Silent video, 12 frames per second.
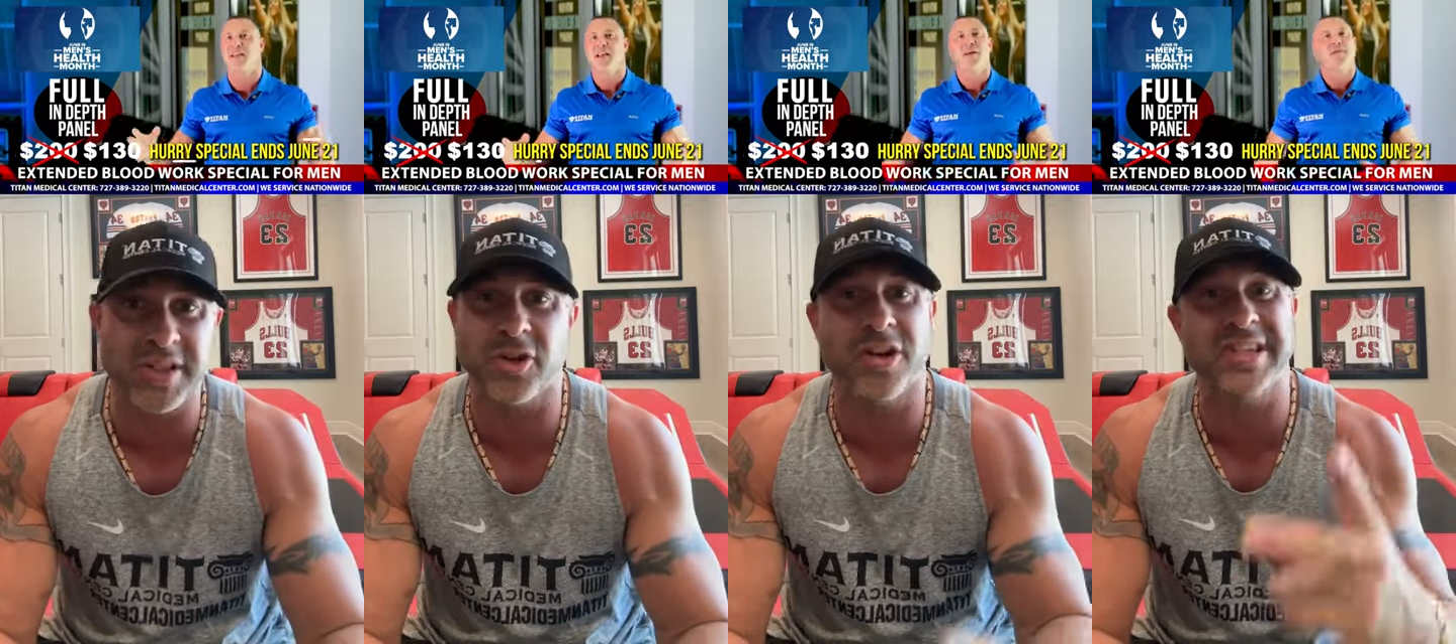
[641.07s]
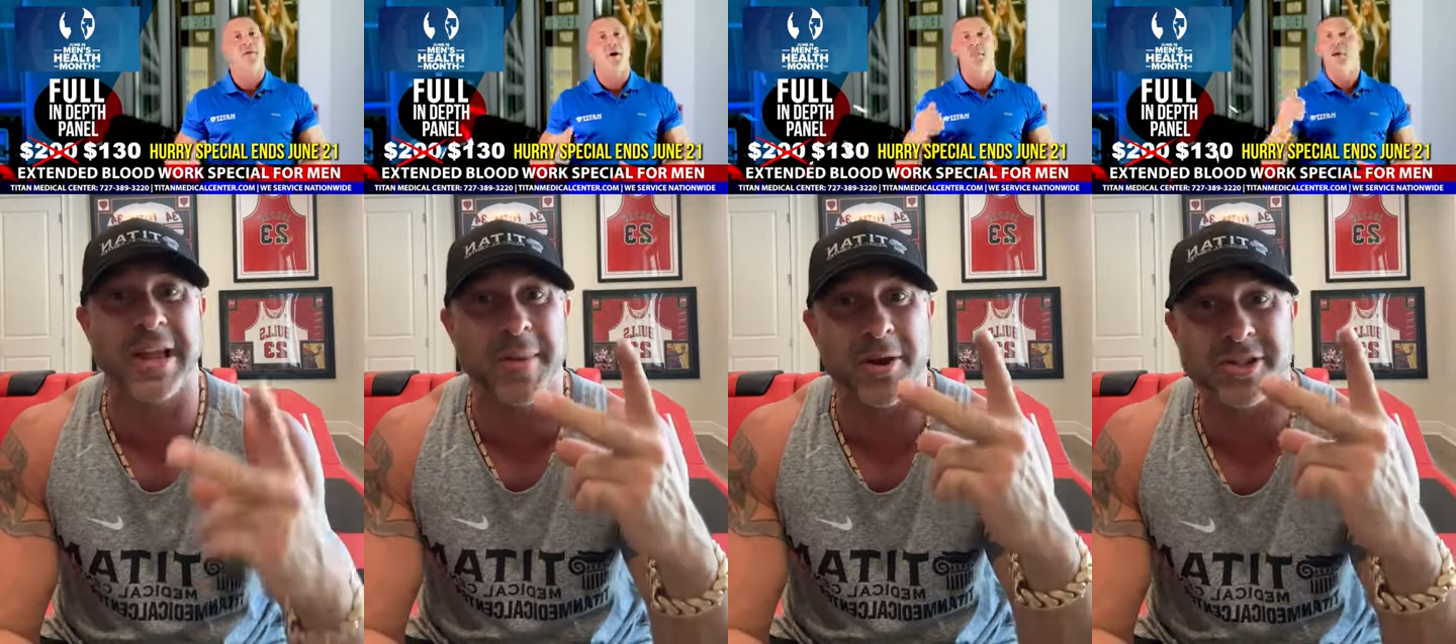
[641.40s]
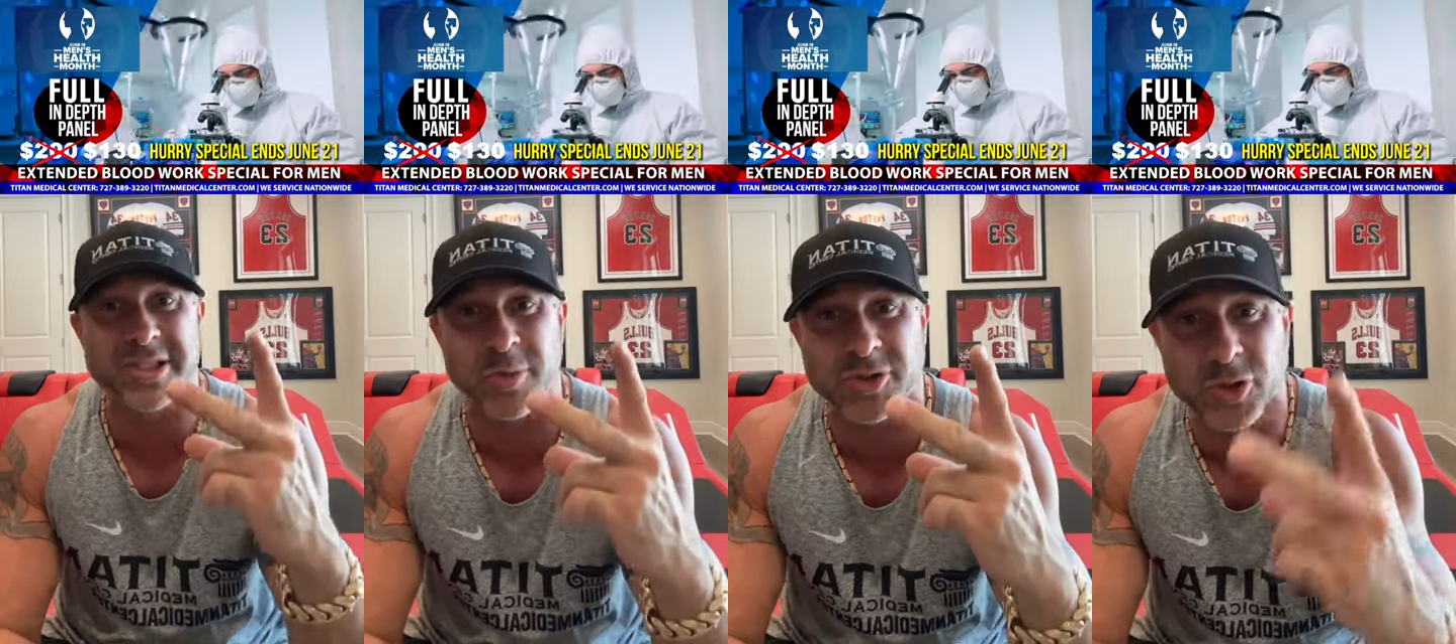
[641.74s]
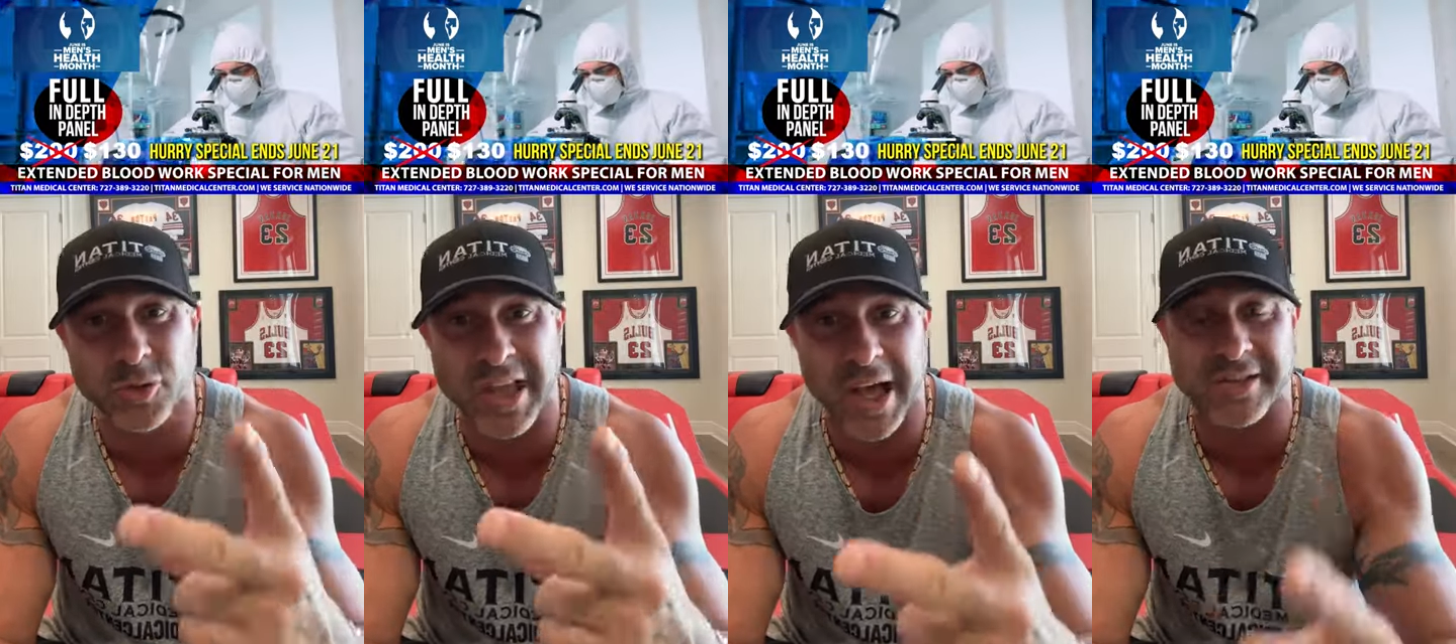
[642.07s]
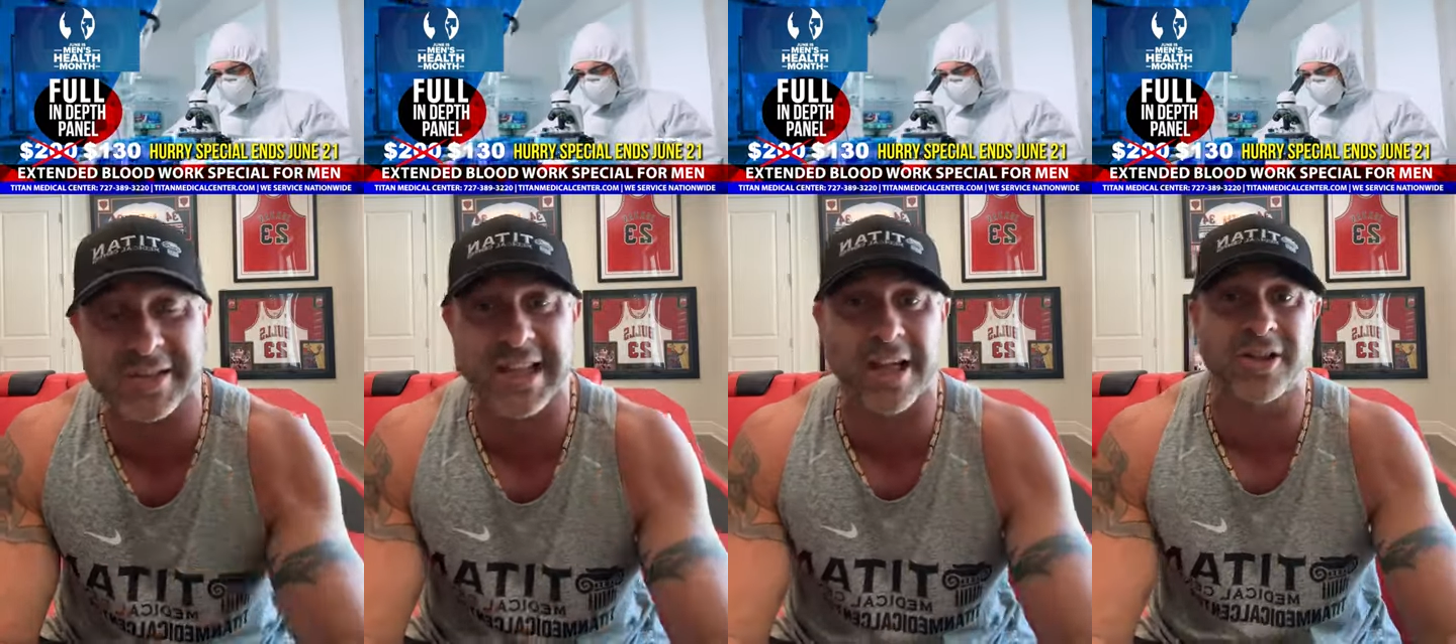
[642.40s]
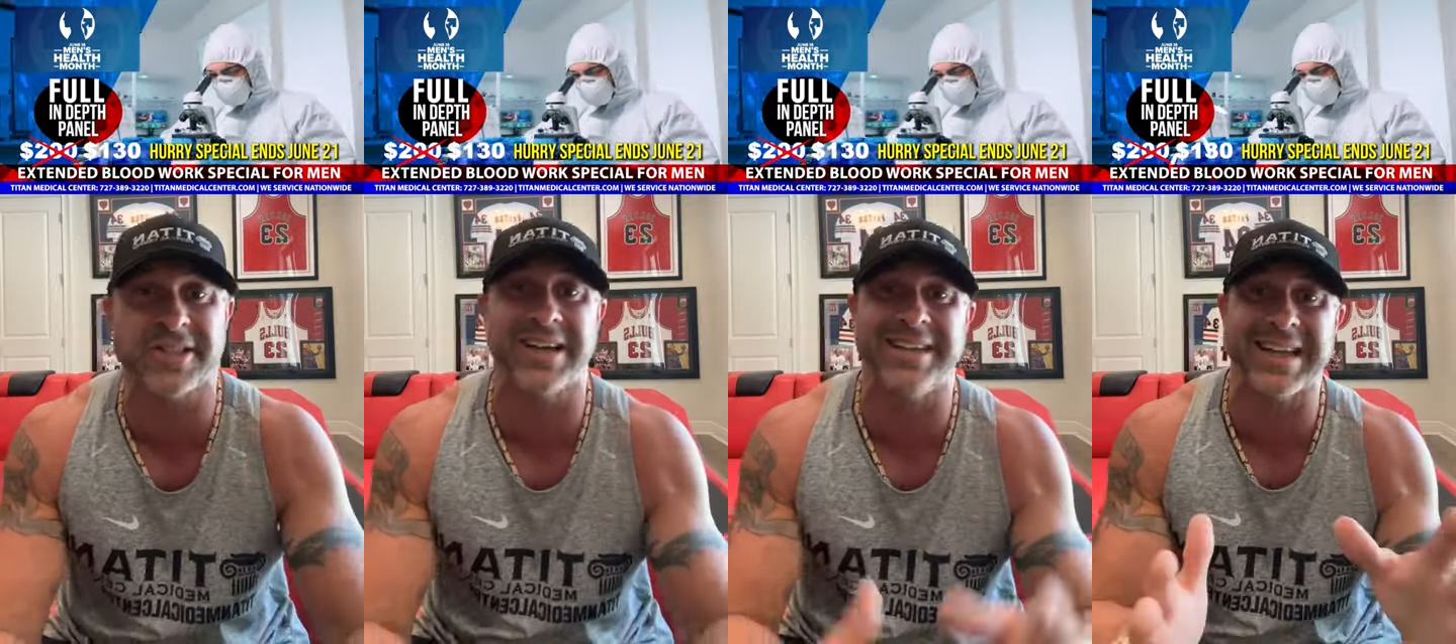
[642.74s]
We started Titan Medical Center with two thousand
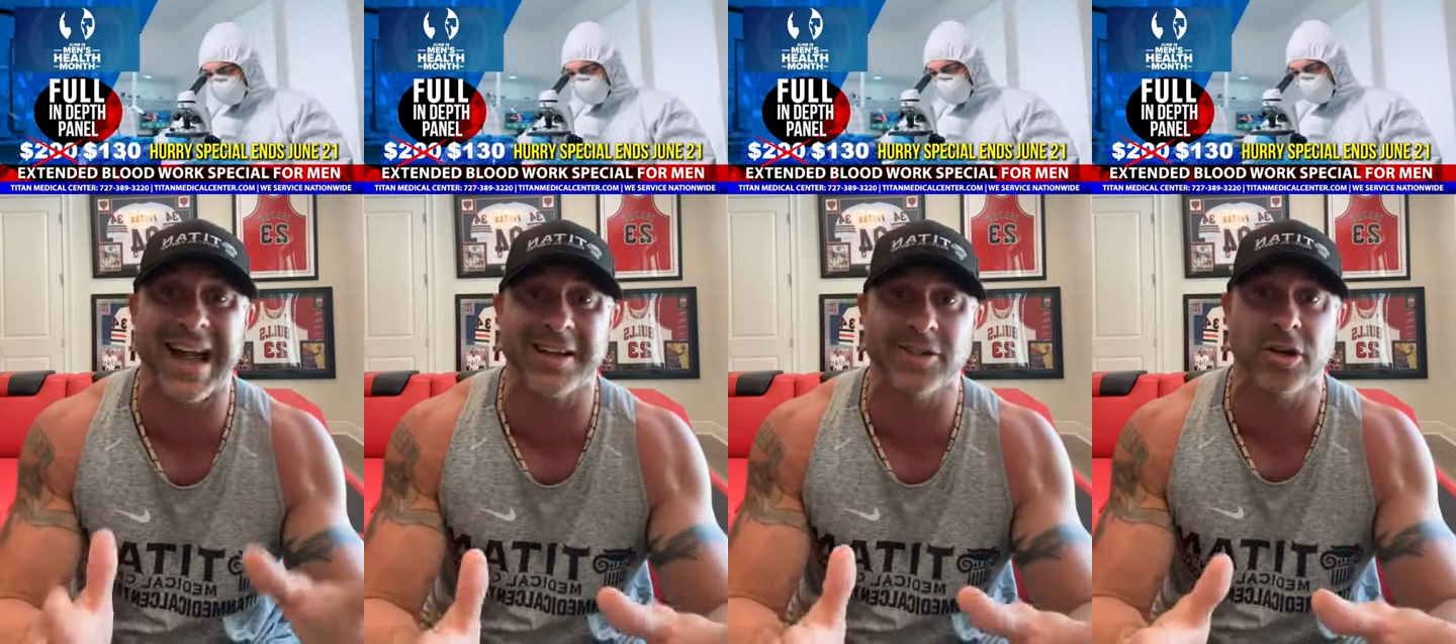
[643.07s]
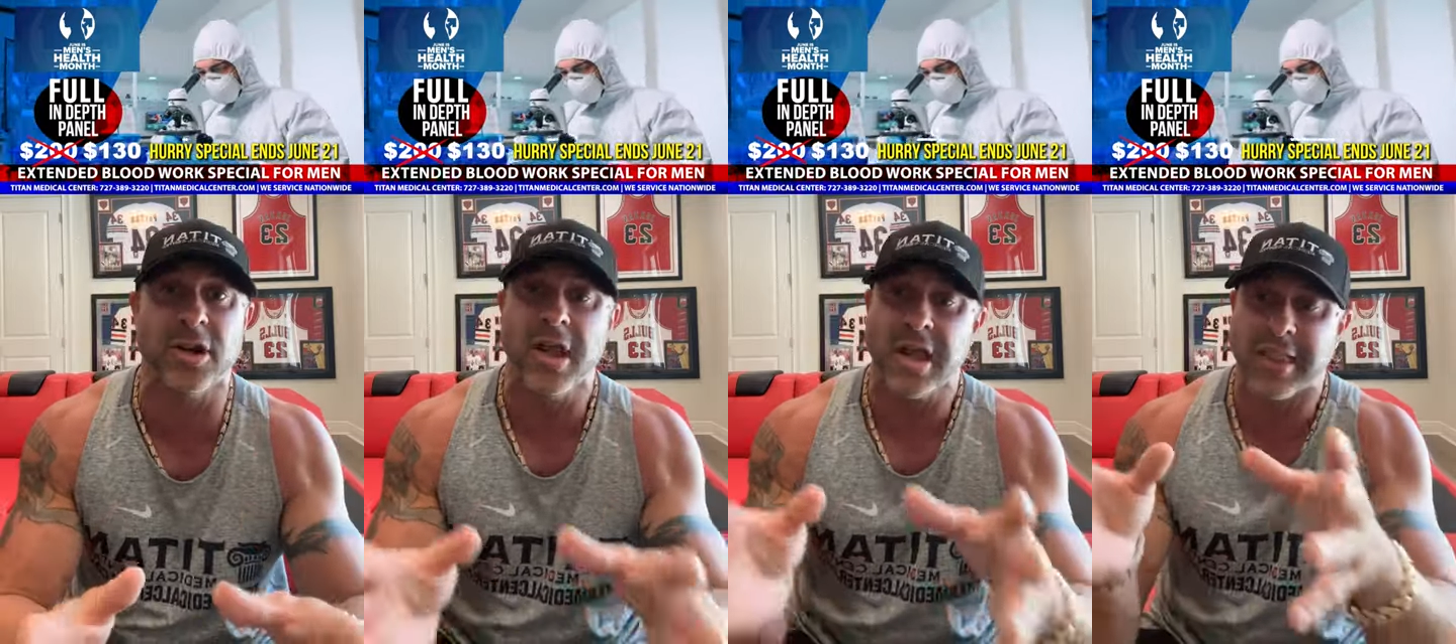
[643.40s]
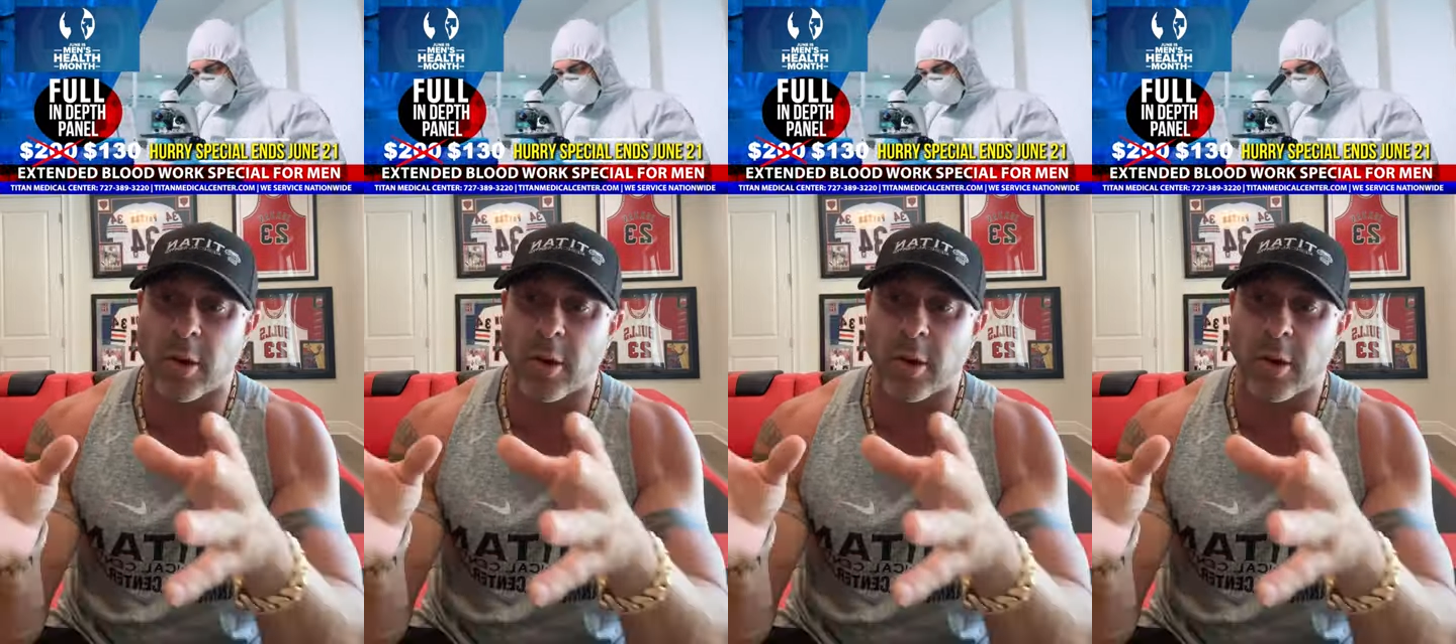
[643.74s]
dollars and a doctor